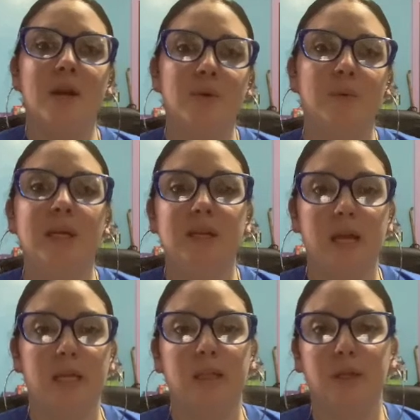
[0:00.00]
are we
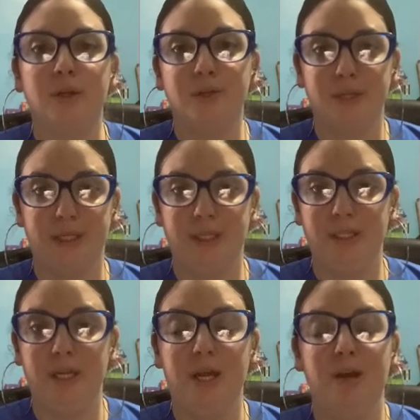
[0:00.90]
not
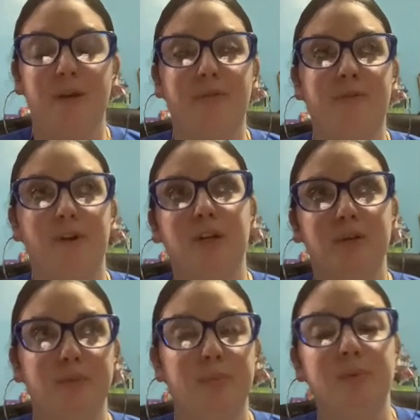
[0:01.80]
learning
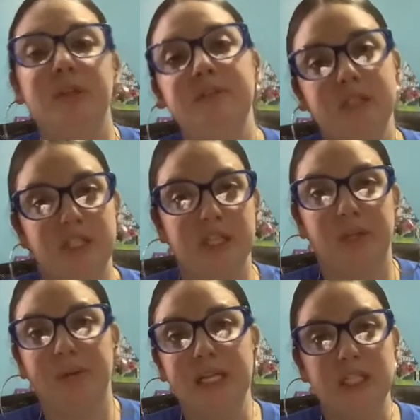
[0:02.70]
from the previous
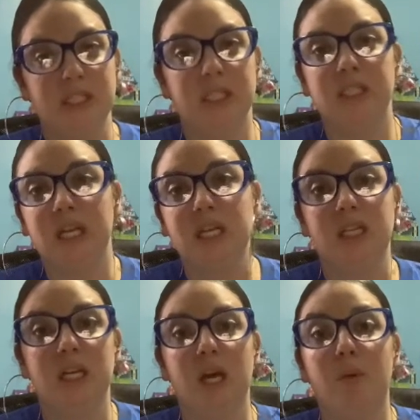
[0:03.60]
generation to
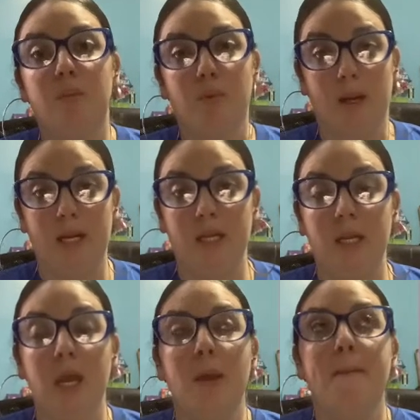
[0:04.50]
take a
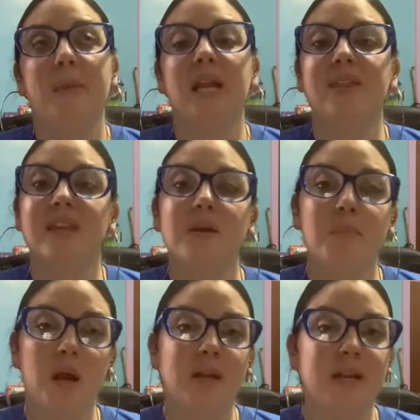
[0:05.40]
break? But I think
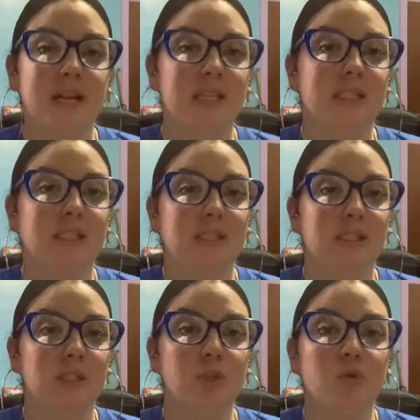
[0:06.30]
part of that is
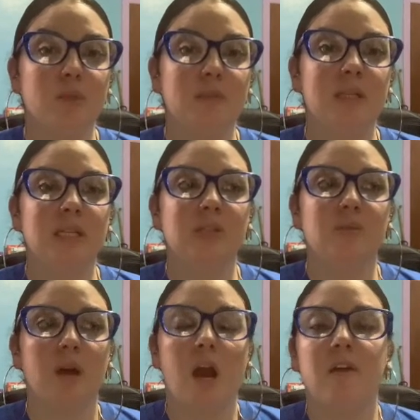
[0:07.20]
too is because
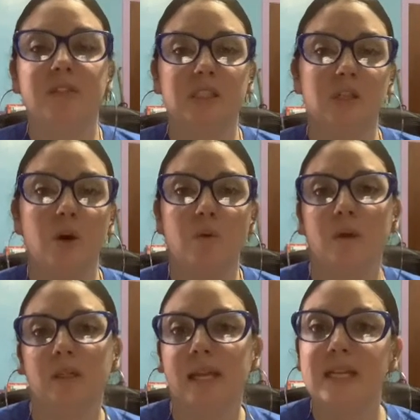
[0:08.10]
we're often told
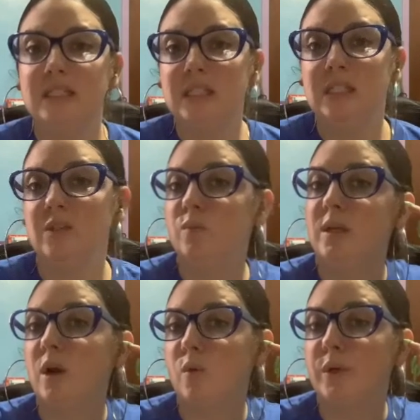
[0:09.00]
we're lazy because we
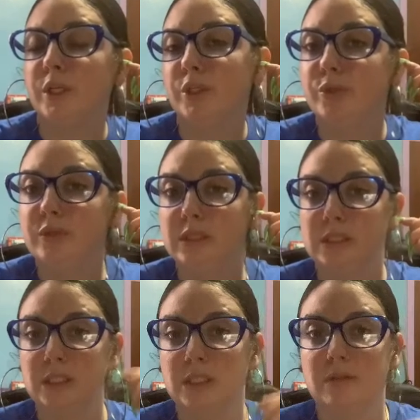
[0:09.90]
don't want to do the
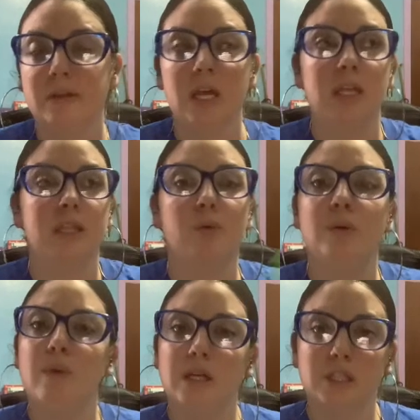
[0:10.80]
stuff that we
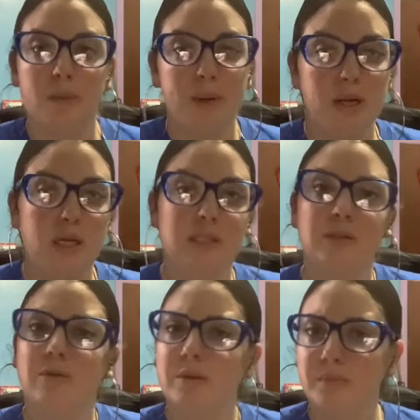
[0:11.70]
watched our parents
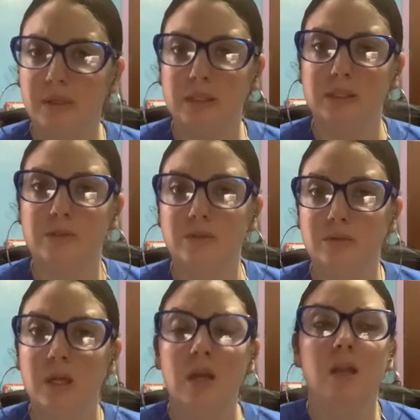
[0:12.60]
and grandparents
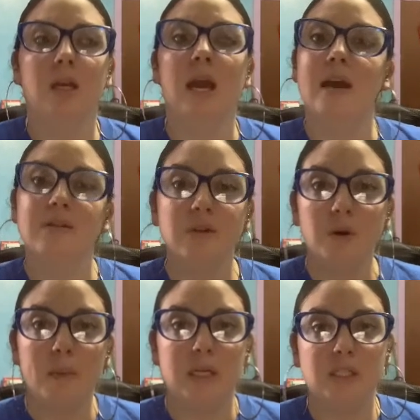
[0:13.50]
do. Like, I don't know
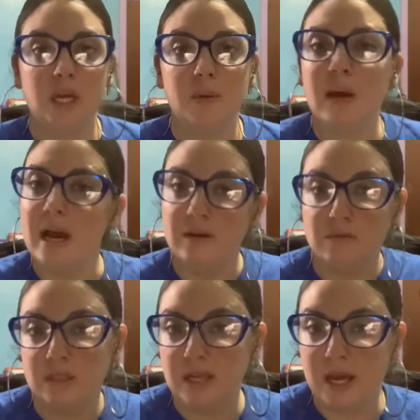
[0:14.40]
about y'all, but I don't
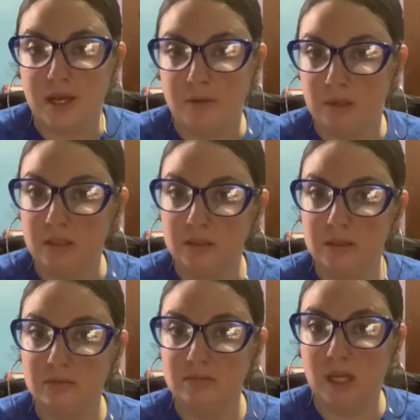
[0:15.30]
want to die at
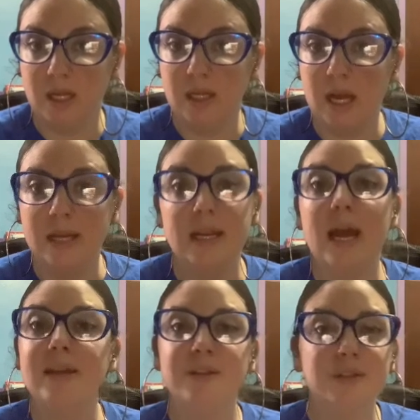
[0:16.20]
work. Like, I,
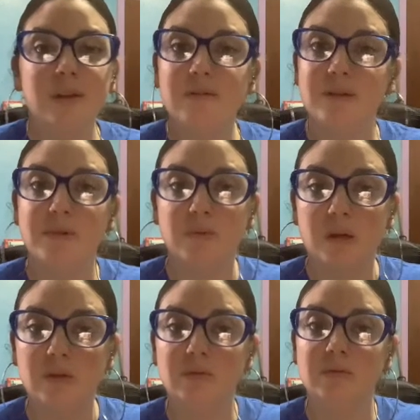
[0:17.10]
I don't get me
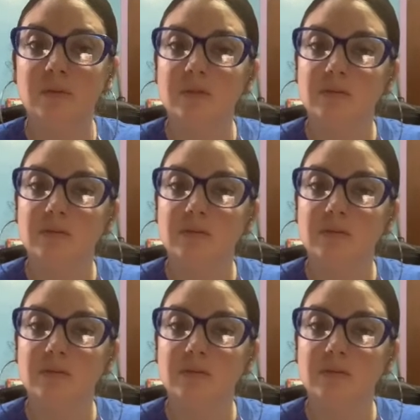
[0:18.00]
wrong,